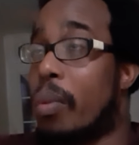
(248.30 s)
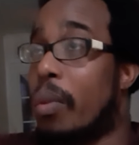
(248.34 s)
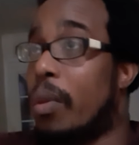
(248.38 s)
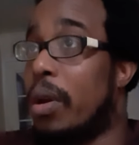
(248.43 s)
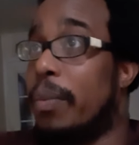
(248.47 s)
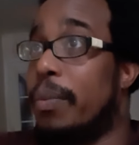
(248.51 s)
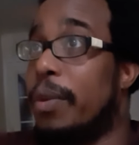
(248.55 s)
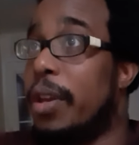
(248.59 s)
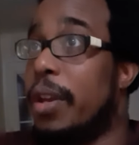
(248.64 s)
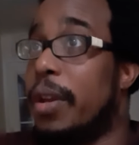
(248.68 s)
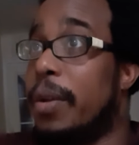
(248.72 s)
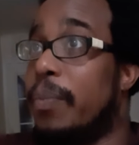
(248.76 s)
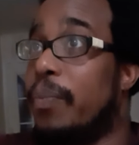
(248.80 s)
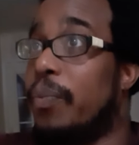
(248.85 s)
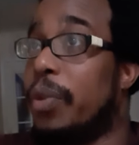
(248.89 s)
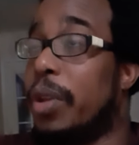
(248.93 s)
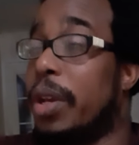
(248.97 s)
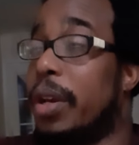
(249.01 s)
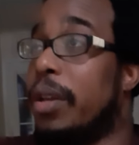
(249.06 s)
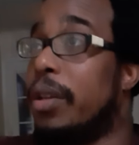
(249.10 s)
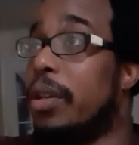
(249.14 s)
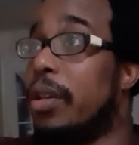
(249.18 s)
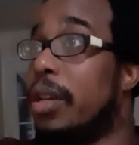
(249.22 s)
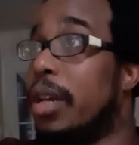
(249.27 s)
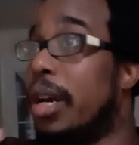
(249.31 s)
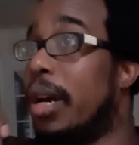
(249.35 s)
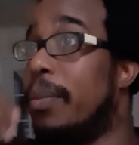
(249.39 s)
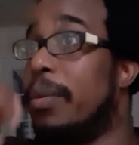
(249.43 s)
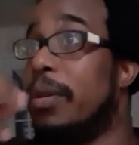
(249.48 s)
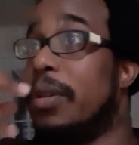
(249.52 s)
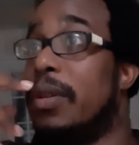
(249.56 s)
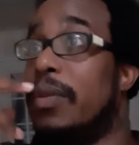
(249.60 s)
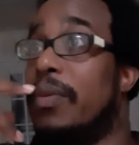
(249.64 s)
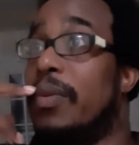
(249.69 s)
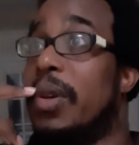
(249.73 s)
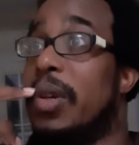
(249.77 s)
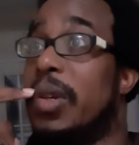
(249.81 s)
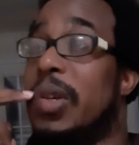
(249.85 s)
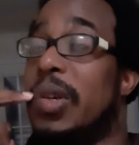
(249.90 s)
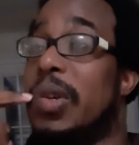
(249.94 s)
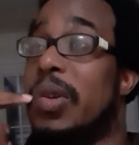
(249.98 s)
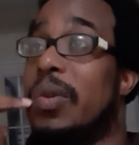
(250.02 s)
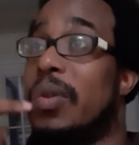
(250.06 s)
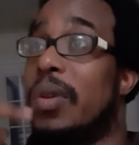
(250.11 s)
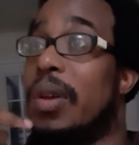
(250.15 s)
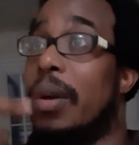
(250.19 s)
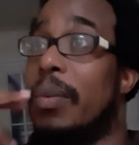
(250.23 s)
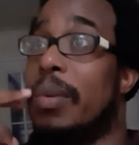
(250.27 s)
I mean, like, the Diamonds
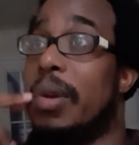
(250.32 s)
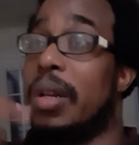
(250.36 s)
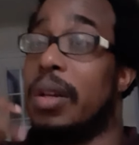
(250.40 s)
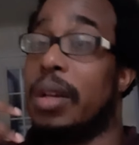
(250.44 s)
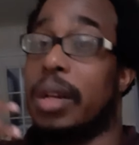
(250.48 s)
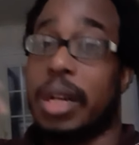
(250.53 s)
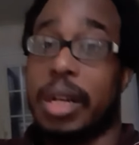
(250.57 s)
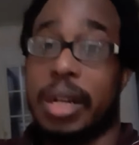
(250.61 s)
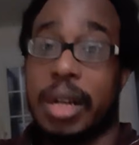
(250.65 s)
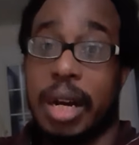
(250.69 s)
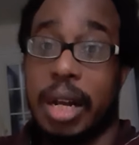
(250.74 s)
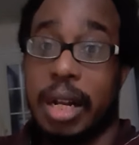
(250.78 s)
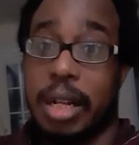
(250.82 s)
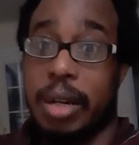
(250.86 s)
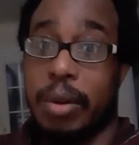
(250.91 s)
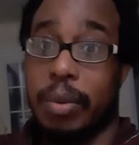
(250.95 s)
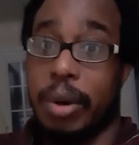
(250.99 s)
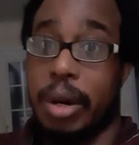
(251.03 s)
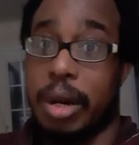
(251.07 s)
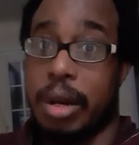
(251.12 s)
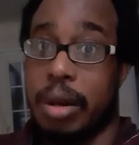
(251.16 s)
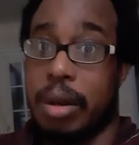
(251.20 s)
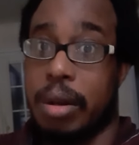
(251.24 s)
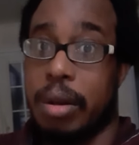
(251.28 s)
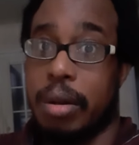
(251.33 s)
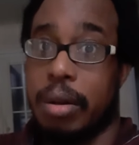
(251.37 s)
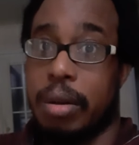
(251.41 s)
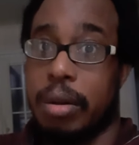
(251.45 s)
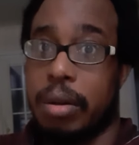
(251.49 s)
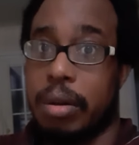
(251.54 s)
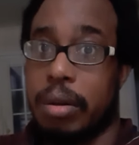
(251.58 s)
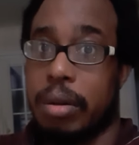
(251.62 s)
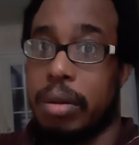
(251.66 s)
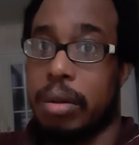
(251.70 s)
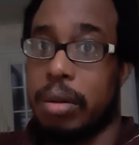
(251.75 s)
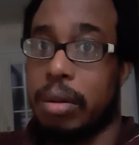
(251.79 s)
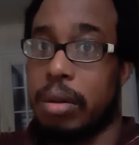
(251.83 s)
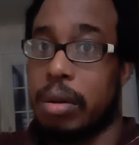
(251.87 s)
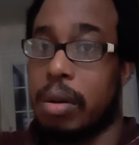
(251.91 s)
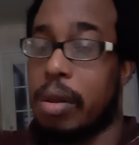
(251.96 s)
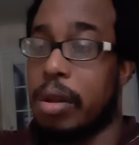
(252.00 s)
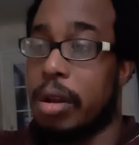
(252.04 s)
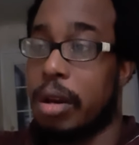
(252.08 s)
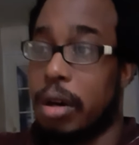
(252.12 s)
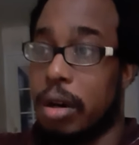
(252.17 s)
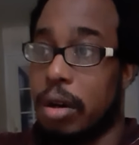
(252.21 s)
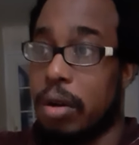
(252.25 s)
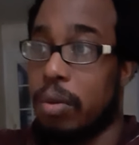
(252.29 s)
Division. I mean, look at Kylie Rae,
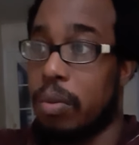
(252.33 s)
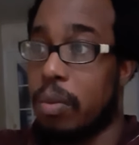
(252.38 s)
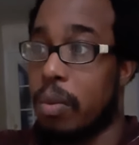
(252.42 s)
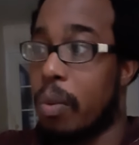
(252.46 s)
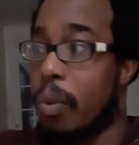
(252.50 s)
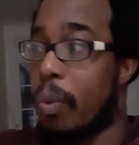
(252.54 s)
you know?